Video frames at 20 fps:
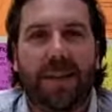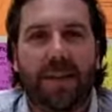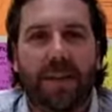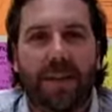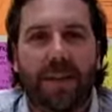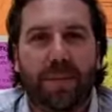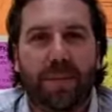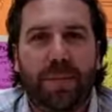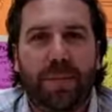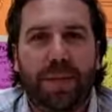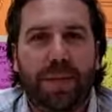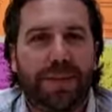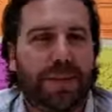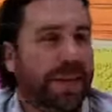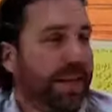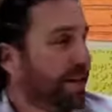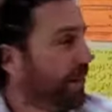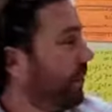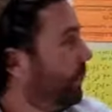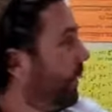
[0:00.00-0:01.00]
it's nice
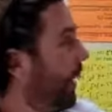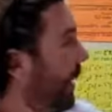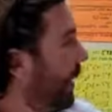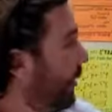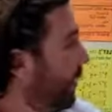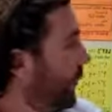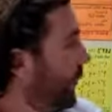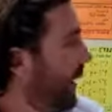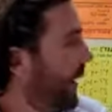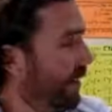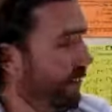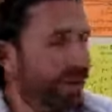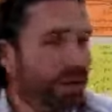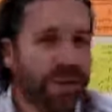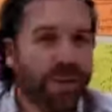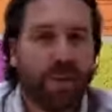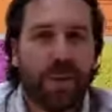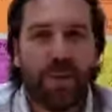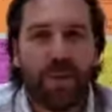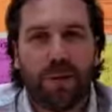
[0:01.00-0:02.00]
to write it all down and just be
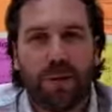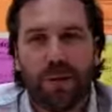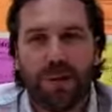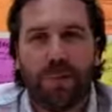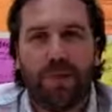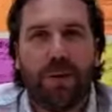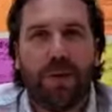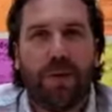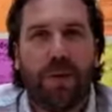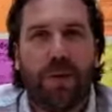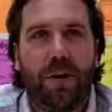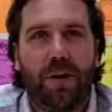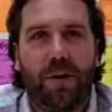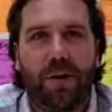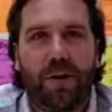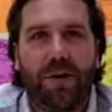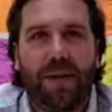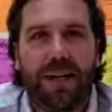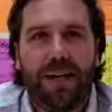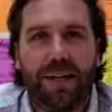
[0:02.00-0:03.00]
able to look up on the wall
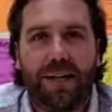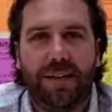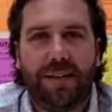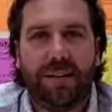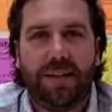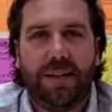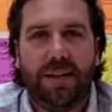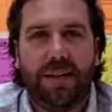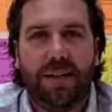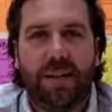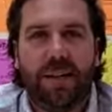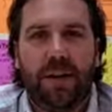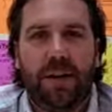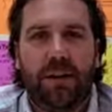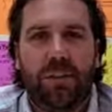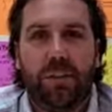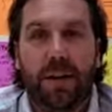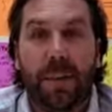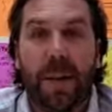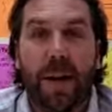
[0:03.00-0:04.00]
and
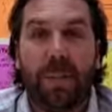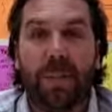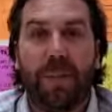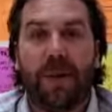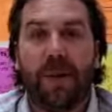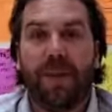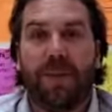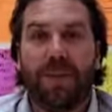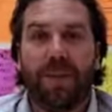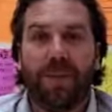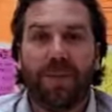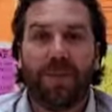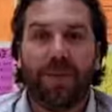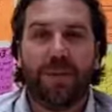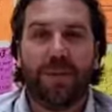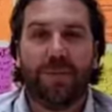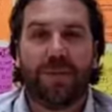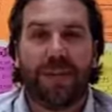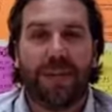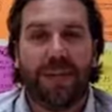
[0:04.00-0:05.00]
remember those
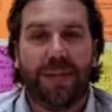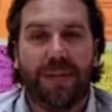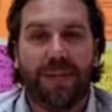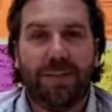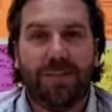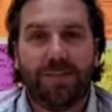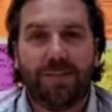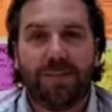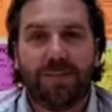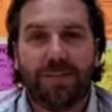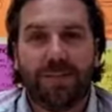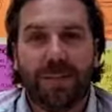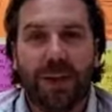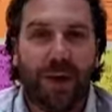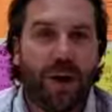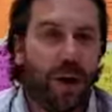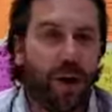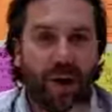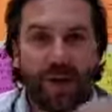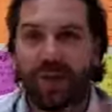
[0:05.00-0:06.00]

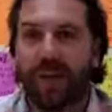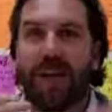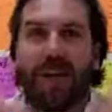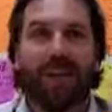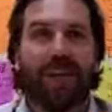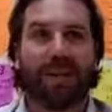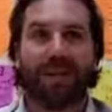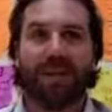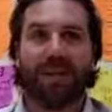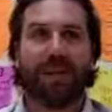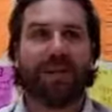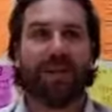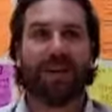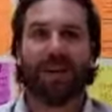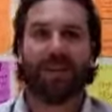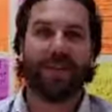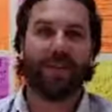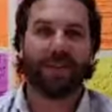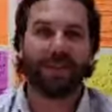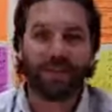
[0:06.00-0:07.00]
all the topics that we've covered,
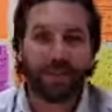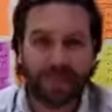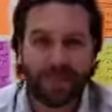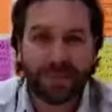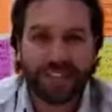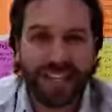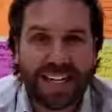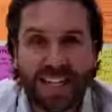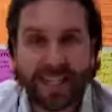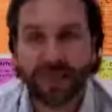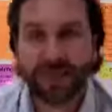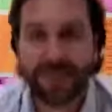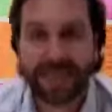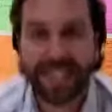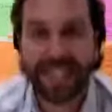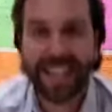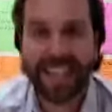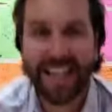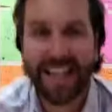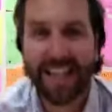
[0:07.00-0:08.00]
sometimes 10, 20 a
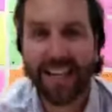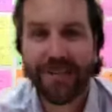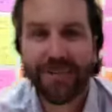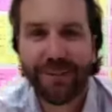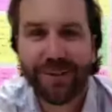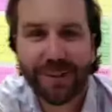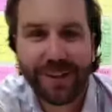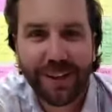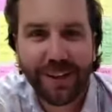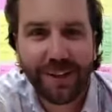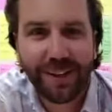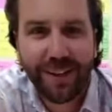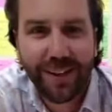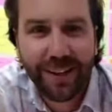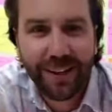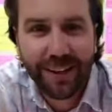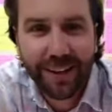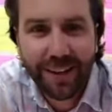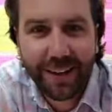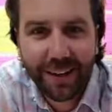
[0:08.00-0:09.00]
day. So
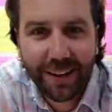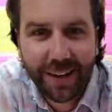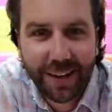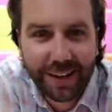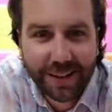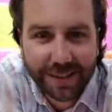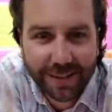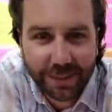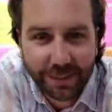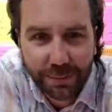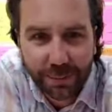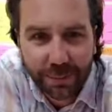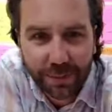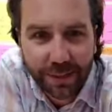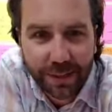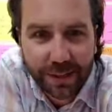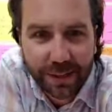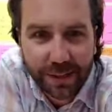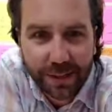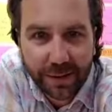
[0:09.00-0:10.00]
I see Roy
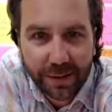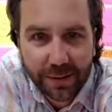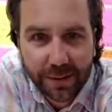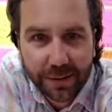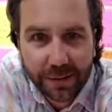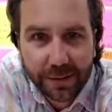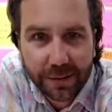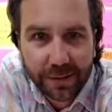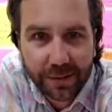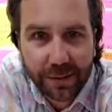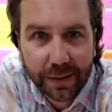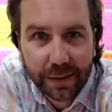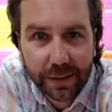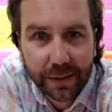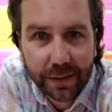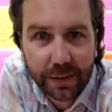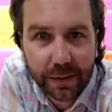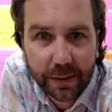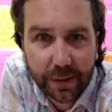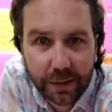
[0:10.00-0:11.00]
here. Let's see if I can
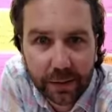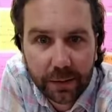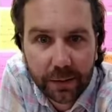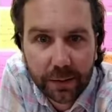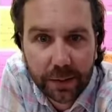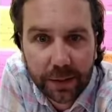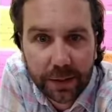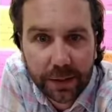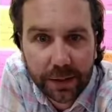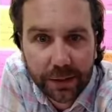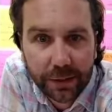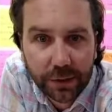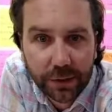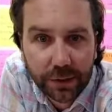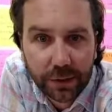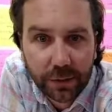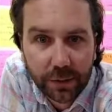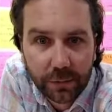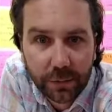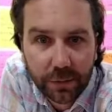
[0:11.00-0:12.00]
add you in there,
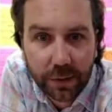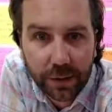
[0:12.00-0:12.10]
Roy.